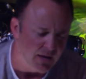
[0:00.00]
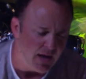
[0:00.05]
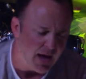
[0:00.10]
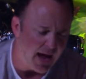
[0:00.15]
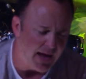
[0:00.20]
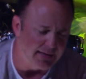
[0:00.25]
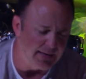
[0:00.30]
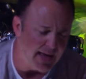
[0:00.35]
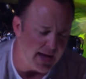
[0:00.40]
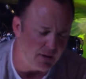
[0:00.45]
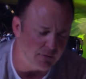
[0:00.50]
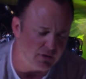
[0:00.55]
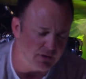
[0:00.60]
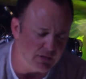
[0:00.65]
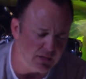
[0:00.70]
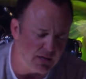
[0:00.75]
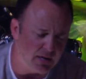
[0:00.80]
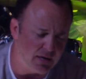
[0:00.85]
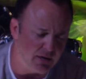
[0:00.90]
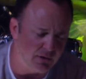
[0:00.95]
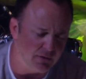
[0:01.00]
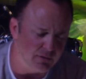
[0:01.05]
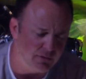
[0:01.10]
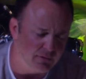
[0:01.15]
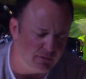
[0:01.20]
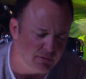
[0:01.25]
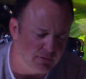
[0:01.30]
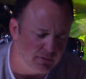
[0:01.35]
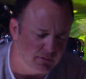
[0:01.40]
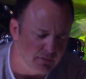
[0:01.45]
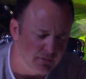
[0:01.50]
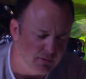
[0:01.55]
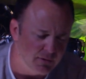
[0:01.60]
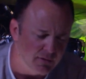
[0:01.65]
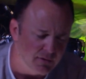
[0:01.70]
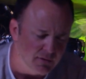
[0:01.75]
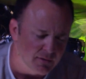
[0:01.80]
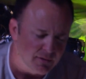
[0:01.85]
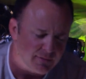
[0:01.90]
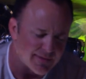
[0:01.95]
I now declare
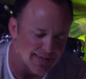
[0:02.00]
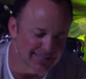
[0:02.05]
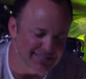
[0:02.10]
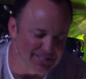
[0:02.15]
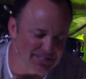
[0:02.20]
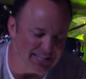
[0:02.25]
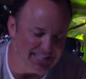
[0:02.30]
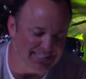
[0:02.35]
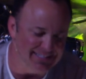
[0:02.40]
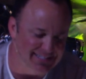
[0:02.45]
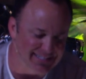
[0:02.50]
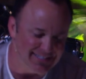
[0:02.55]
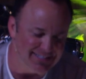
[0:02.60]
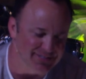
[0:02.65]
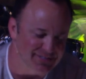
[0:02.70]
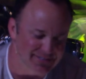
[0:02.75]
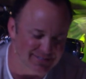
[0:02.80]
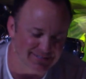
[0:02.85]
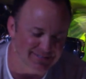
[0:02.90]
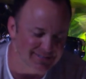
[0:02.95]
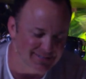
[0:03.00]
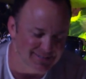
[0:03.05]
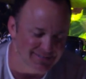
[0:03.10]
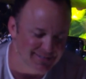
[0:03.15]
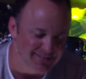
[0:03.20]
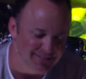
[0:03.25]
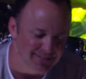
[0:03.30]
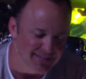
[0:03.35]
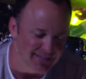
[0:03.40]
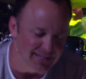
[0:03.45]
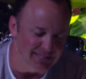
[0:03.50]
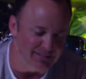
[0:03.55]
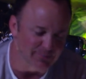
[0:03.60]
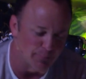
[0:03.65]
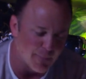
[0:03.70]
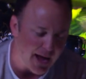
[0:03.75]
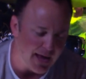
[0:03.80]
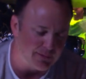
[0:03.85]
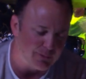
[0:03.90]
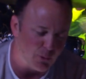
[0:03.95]
that Jesus is
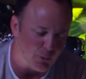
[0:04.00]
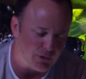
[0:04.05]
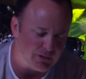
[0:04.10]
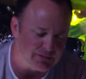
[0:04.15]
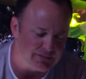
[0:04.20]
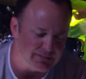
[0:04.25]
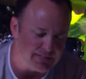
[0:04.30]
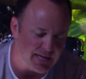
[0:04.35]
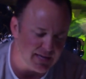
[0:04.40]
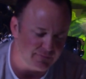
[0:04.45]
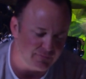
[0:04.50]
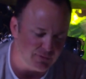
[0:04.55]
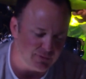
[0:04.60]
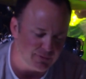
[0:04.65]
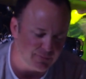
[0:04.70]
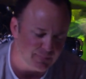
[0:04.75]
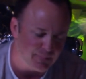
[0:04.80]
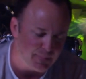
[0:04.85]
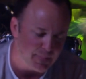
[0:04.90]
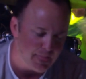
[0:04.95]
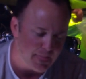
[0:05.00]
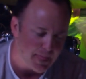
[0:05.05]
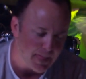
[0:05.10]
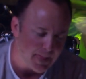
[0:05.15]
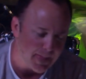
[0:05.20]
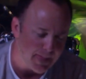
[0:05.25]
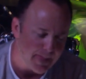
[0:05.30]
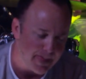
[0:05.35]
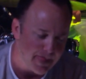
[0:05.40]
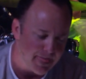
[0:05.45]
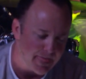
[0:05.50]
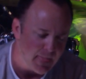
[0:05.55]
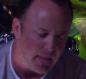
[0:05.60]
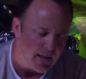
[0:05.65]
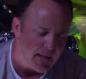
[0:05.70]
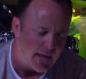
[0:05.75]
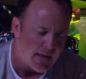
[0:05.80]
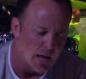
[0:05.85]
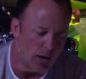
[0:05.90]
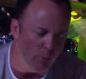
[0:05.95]
my Lord and Savior.
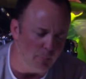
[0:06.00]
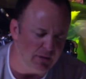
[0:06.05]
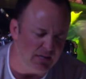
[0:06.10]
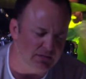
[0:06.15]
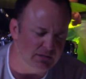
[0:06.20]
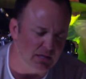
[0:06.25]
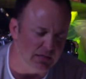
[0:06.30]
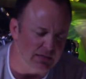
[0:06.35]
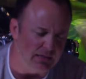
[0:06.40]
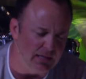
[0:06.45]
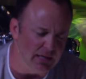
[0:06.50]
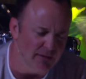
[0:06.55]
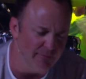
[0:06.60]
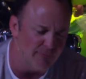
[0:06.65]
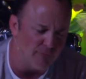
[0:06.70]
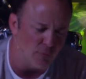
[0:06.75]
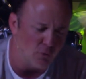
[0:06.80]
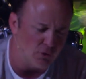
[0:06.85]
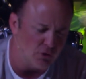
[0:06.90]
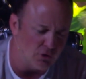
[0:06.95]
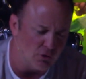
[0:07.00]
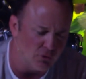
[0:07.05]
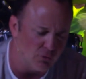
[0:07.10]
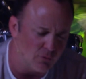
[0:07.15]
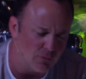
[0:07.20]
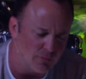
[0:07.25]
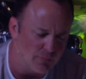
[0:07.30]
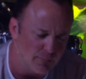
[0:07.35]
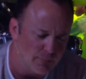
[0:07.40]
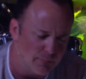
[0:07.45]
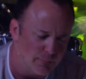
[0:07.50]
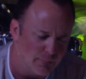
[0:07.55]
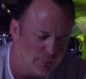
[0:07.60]
Help me to live for you.